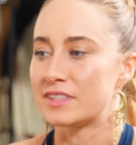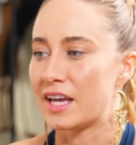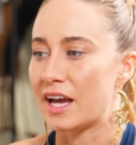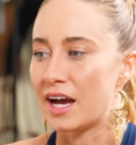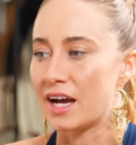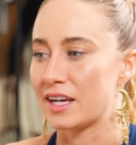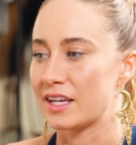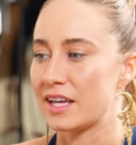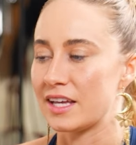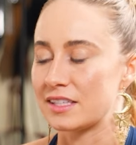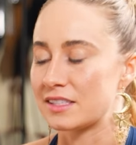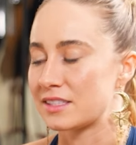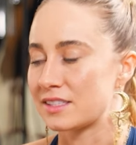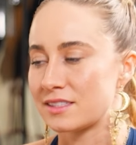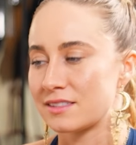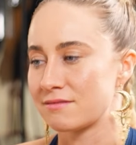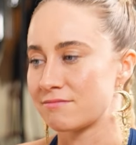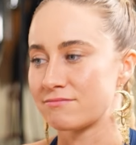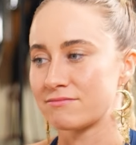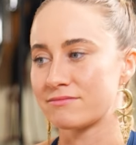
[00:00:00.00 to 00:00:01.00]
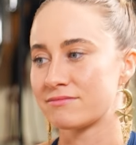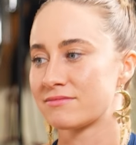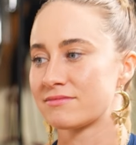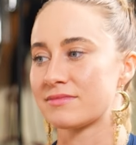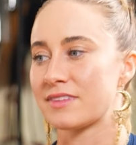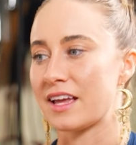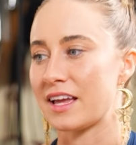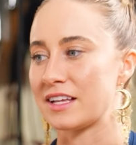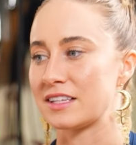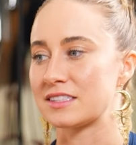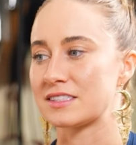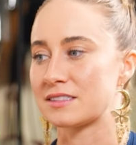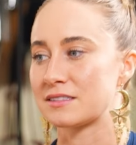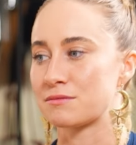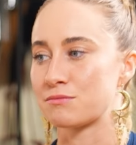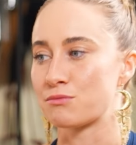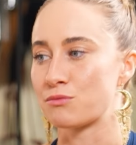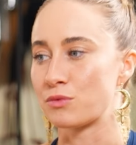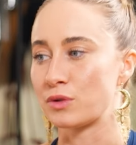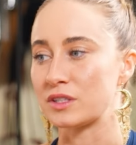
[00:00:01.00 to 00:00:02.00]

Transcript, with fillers: yeah, it's, it's